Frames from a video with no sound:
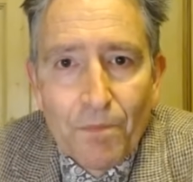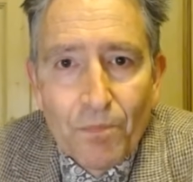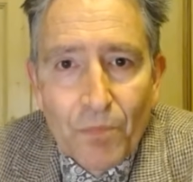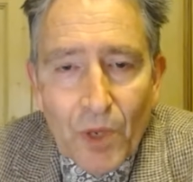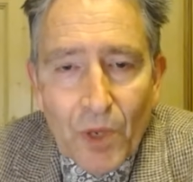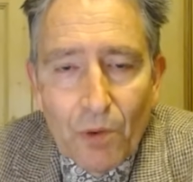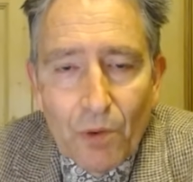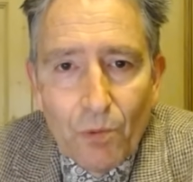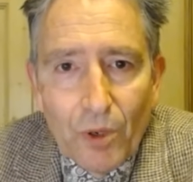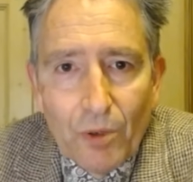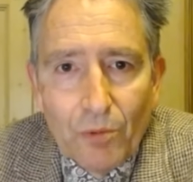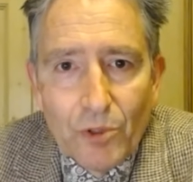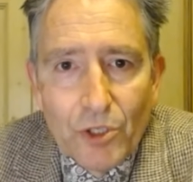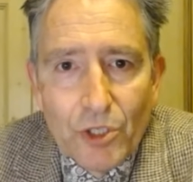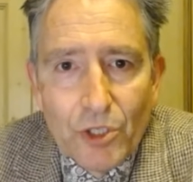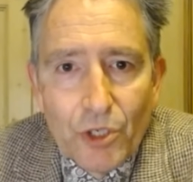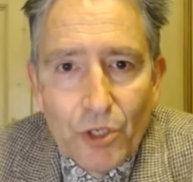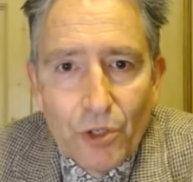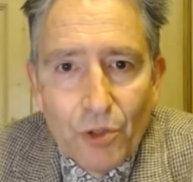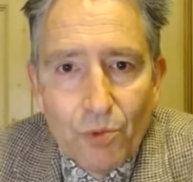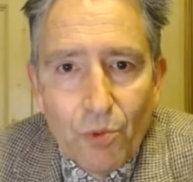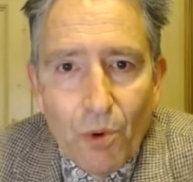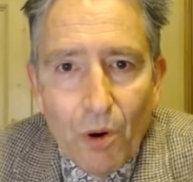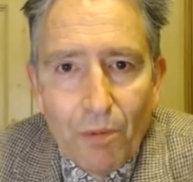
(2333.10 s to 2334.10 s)
we would do
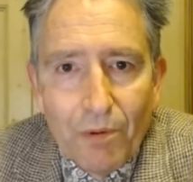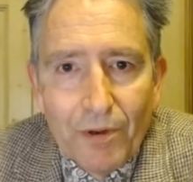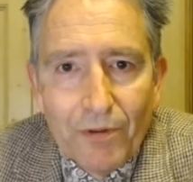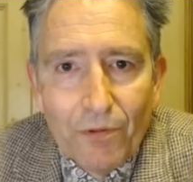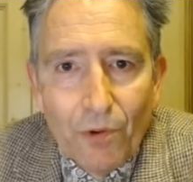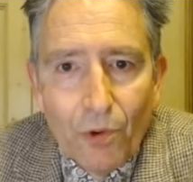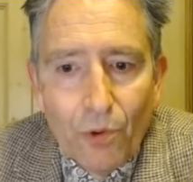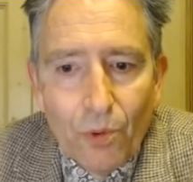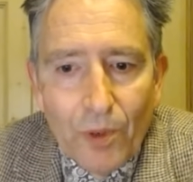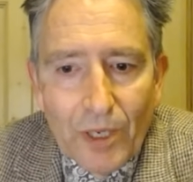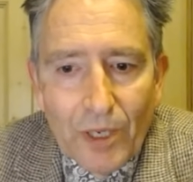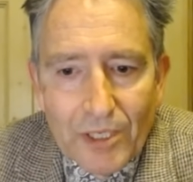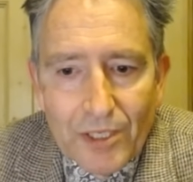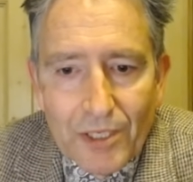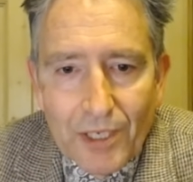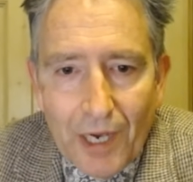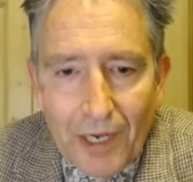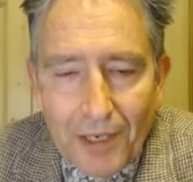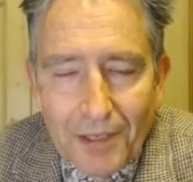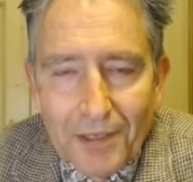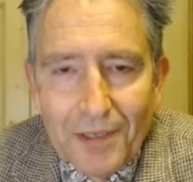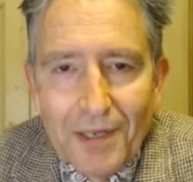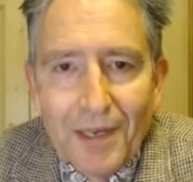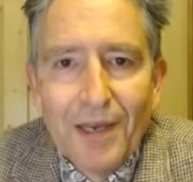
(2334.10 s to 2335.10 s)
what we've always
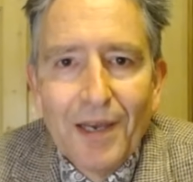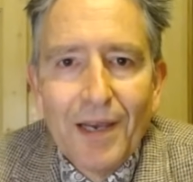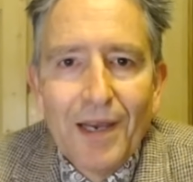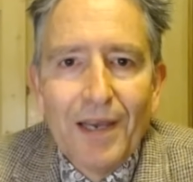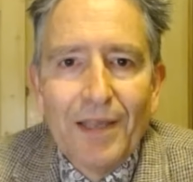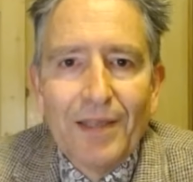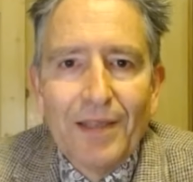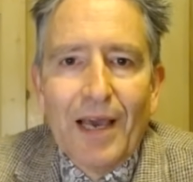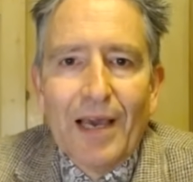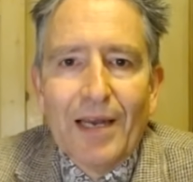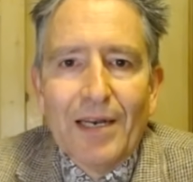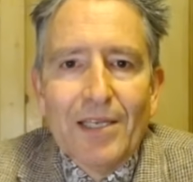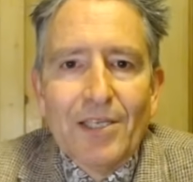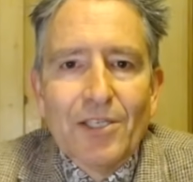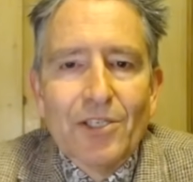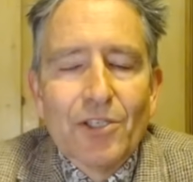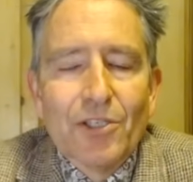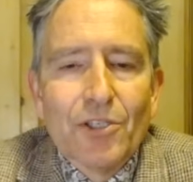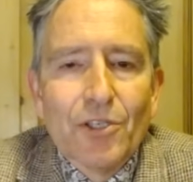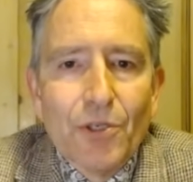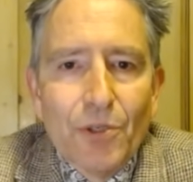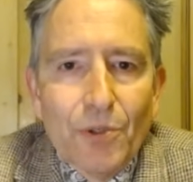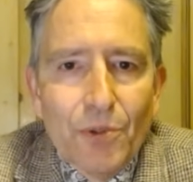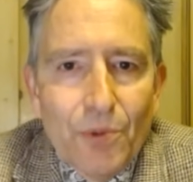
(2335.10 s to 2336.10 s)
done, and that is
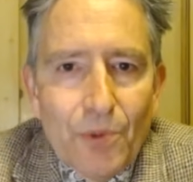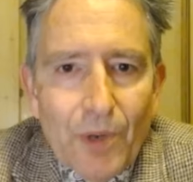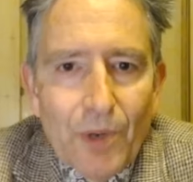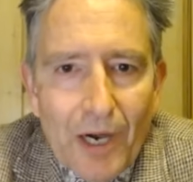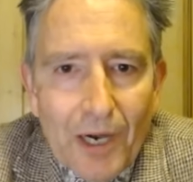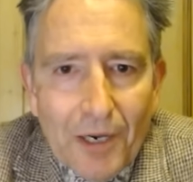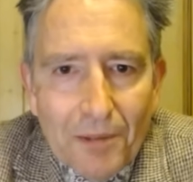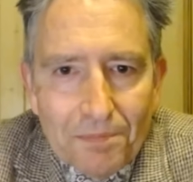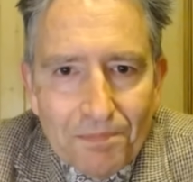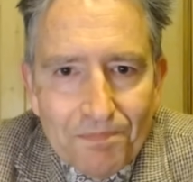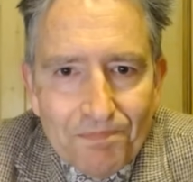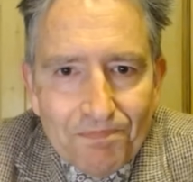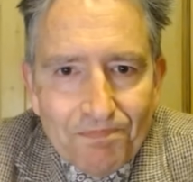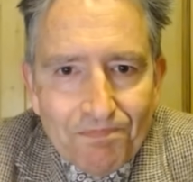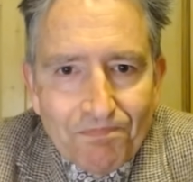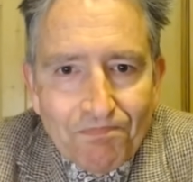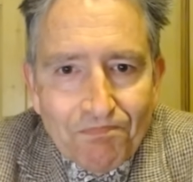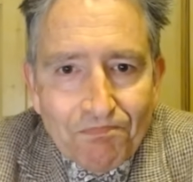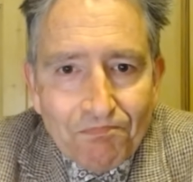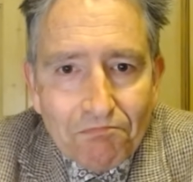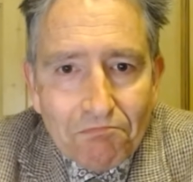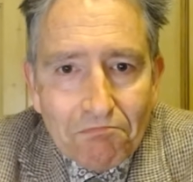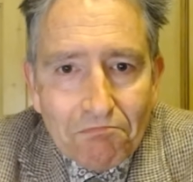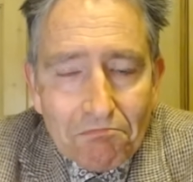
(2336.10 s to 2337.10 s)
to
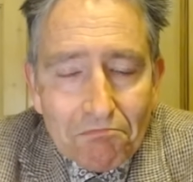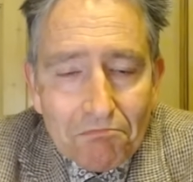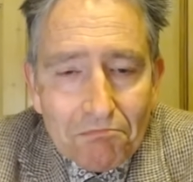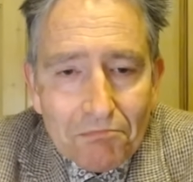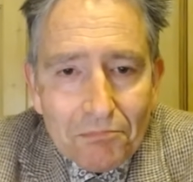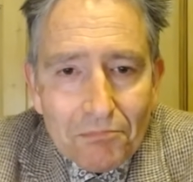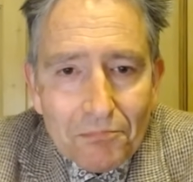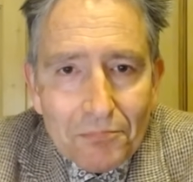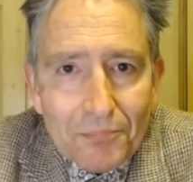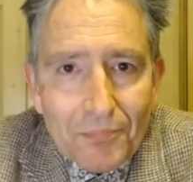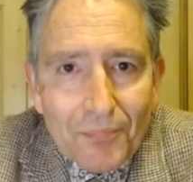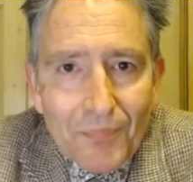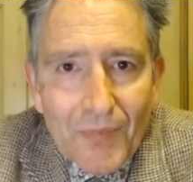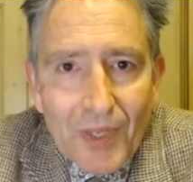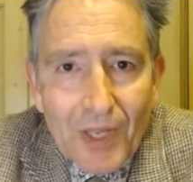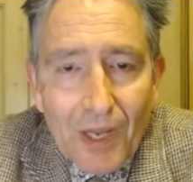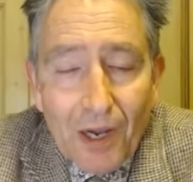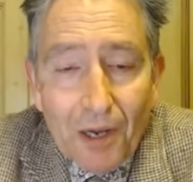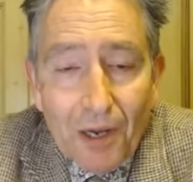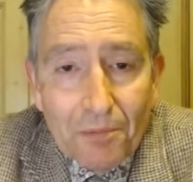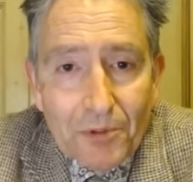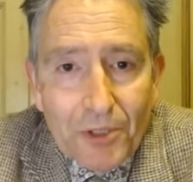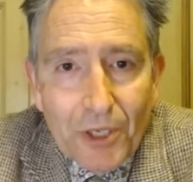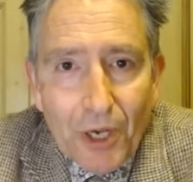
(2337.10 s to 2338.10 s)

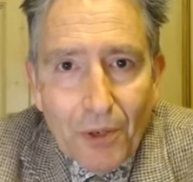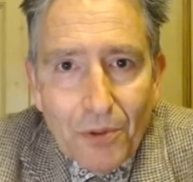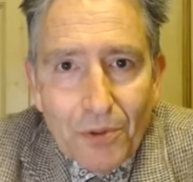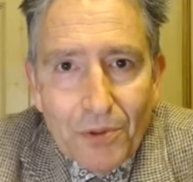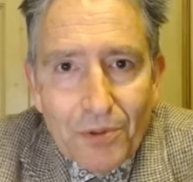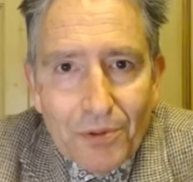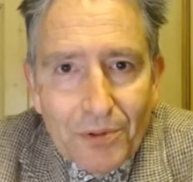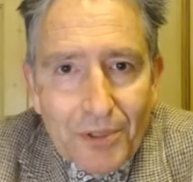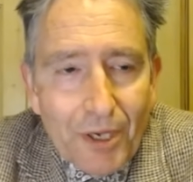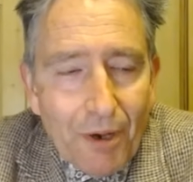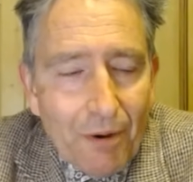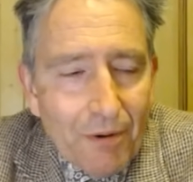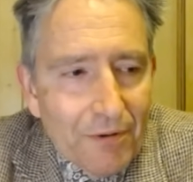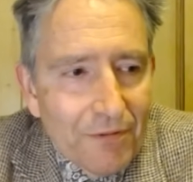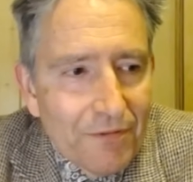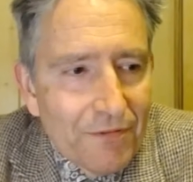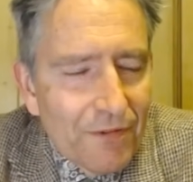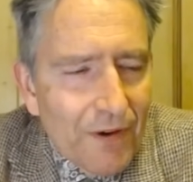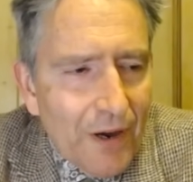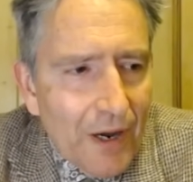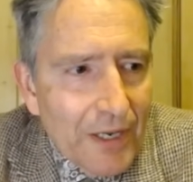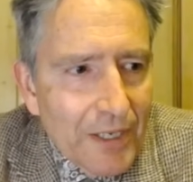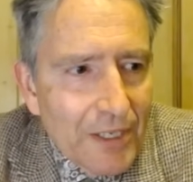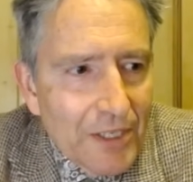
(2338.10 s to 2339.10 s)
go and
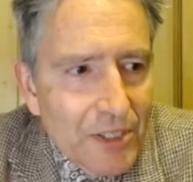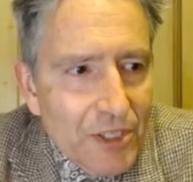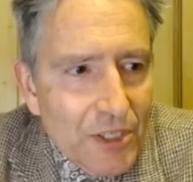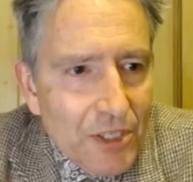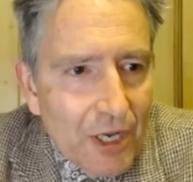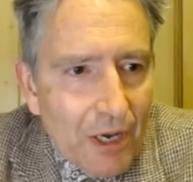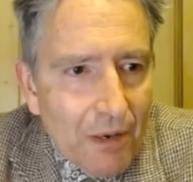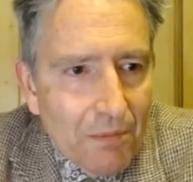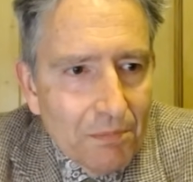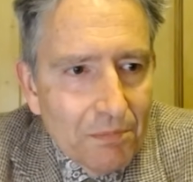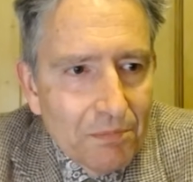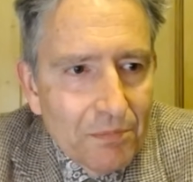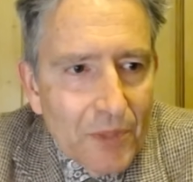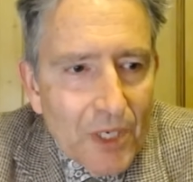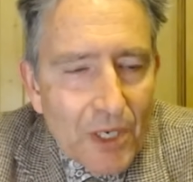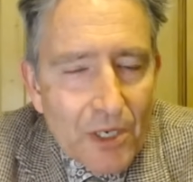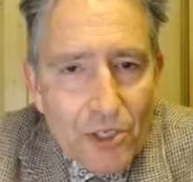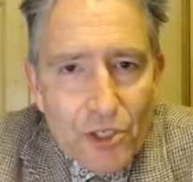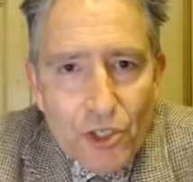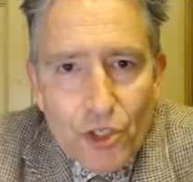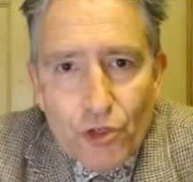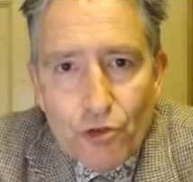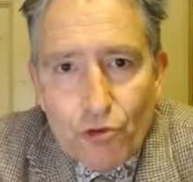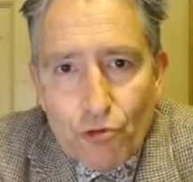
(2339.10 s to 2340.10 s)
find some
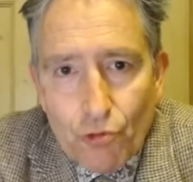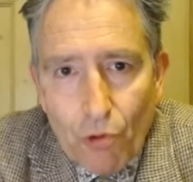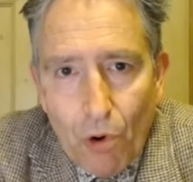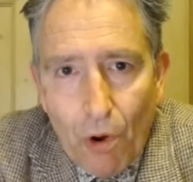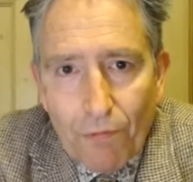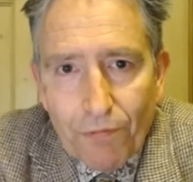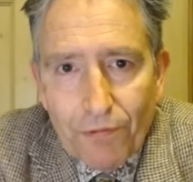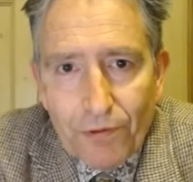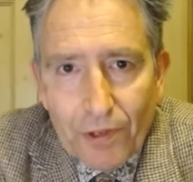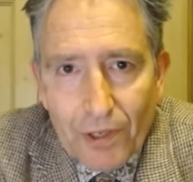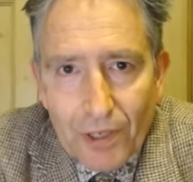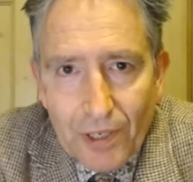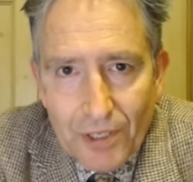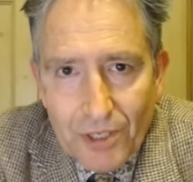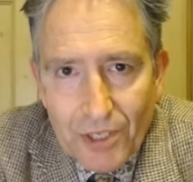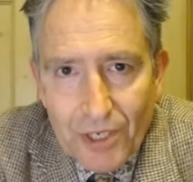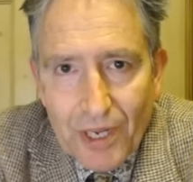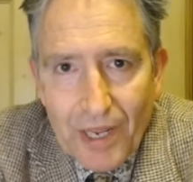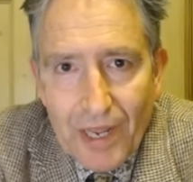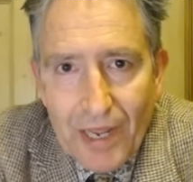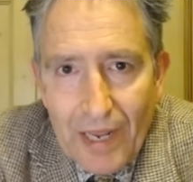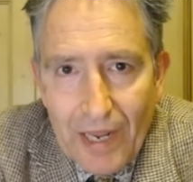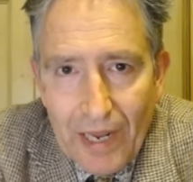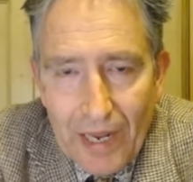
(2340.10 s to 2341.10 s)
scrofulous,
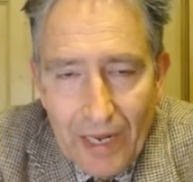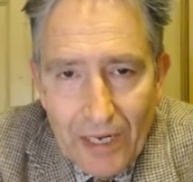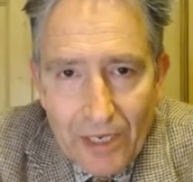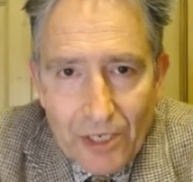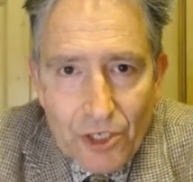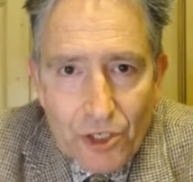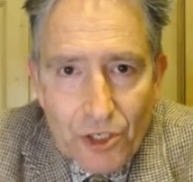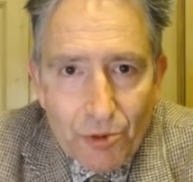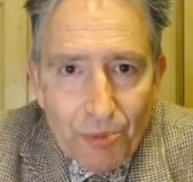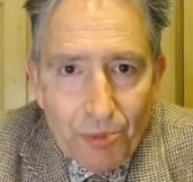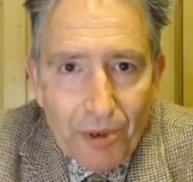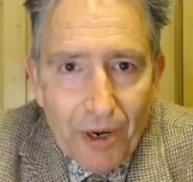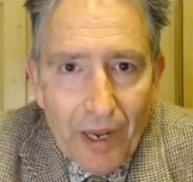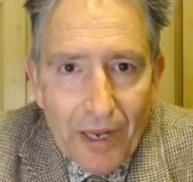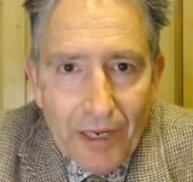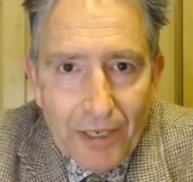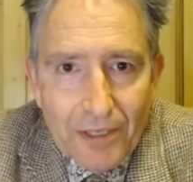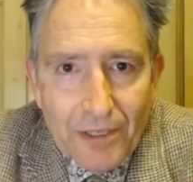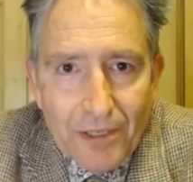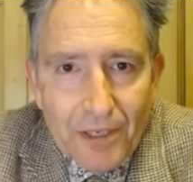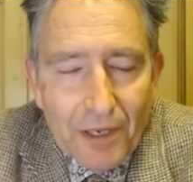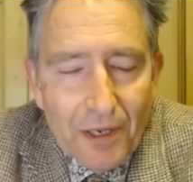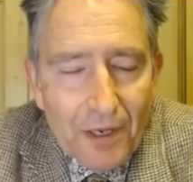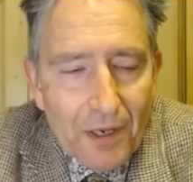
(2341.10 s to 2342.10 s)
interbred
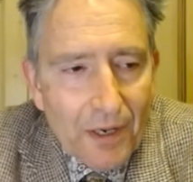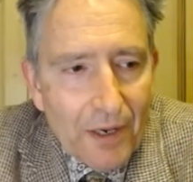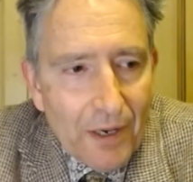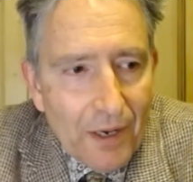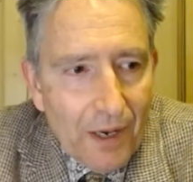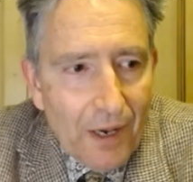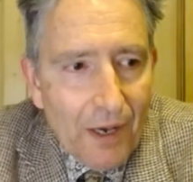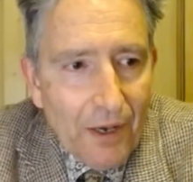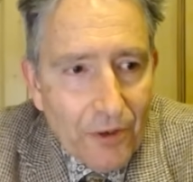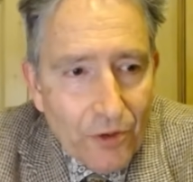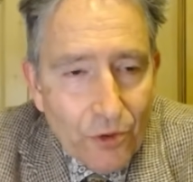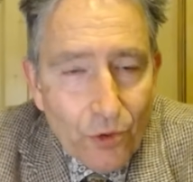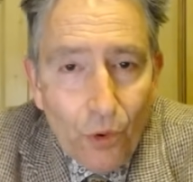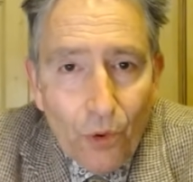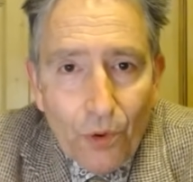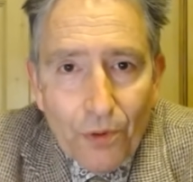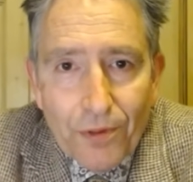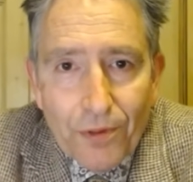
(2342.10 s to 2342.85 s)
Northern